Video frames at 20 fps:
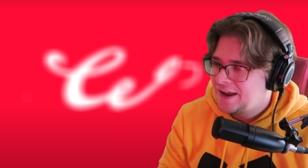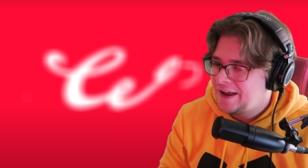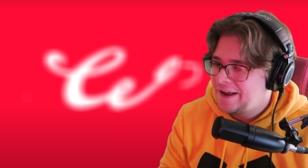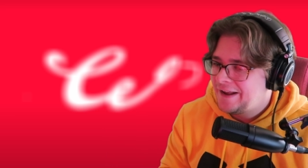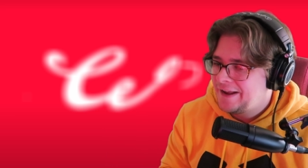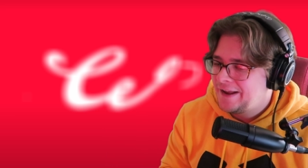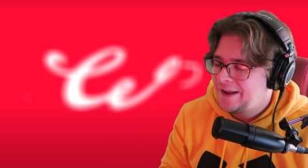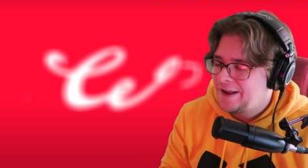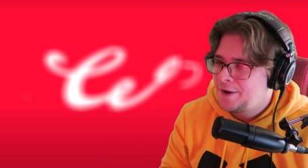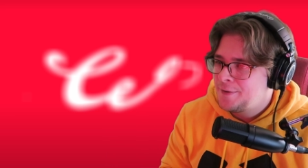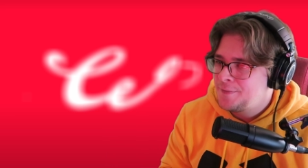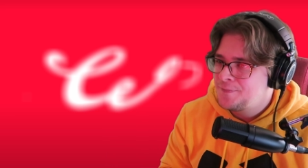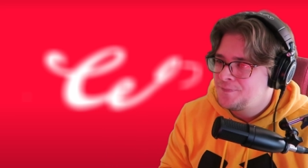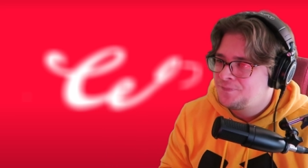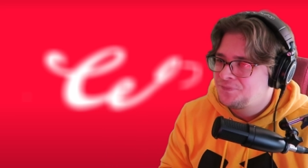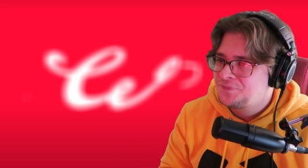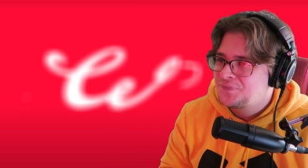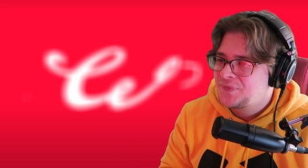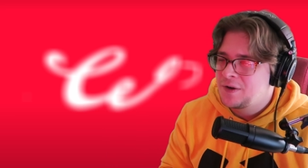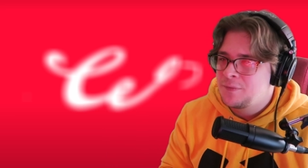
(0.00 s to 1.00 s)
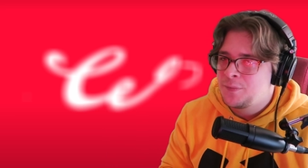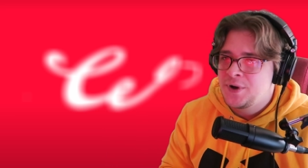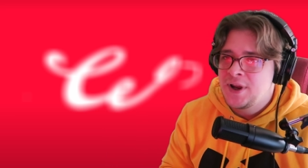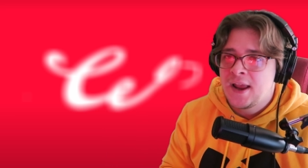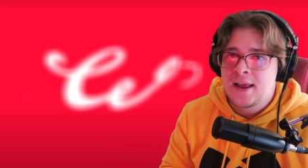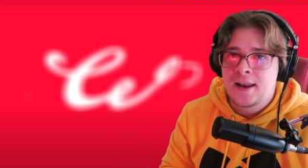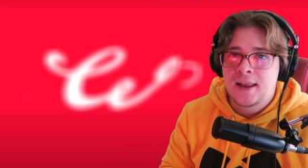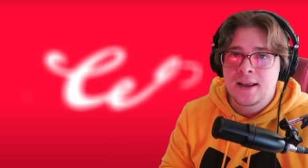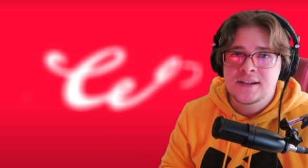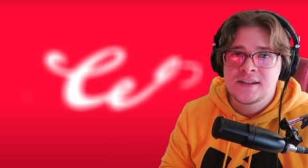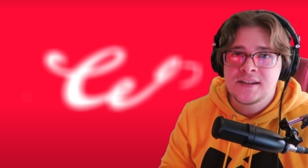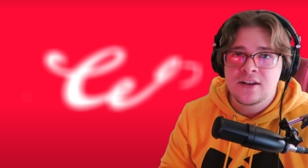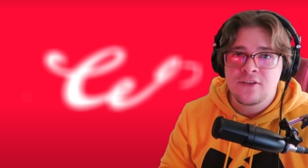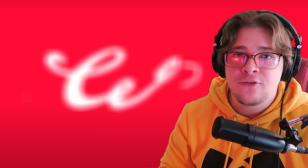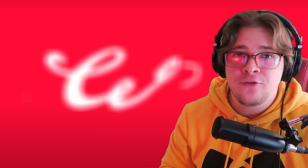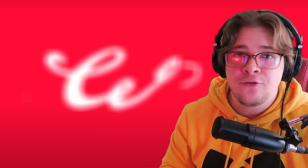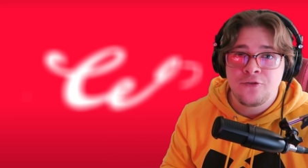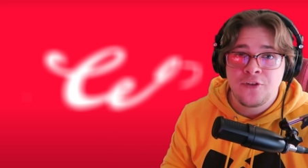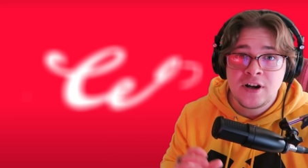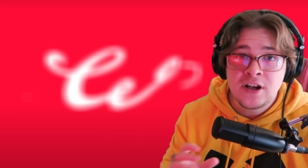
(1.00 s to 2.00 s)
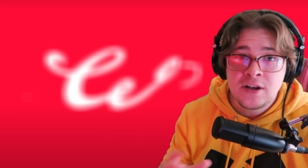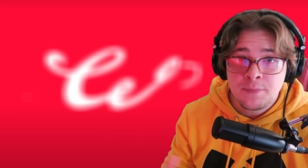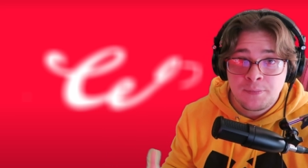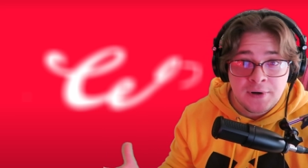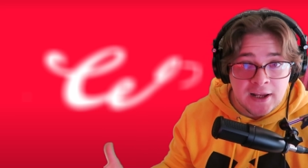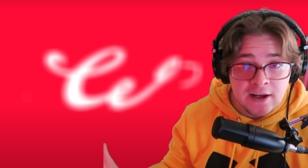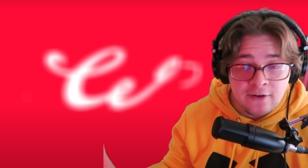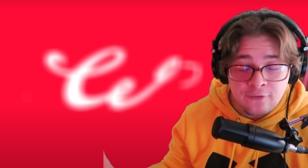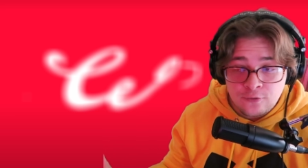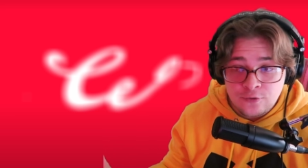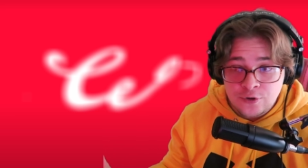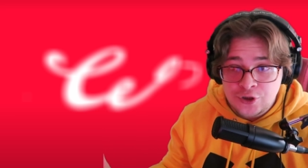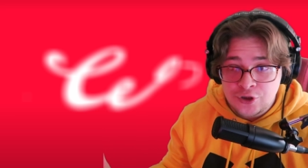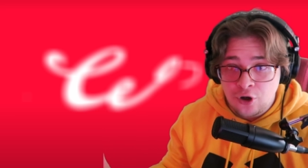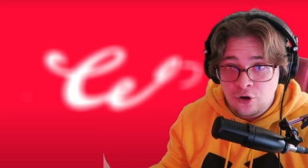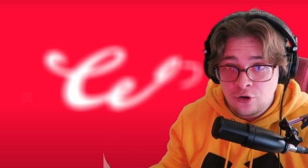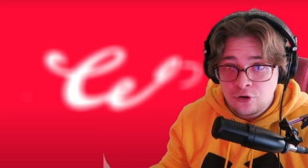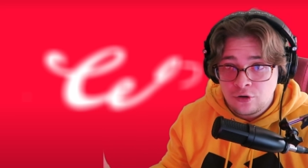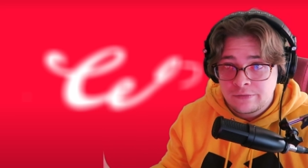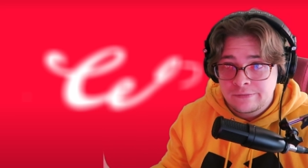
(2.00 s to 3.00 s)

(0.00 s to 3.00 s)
But yeah, like I said, very playful song.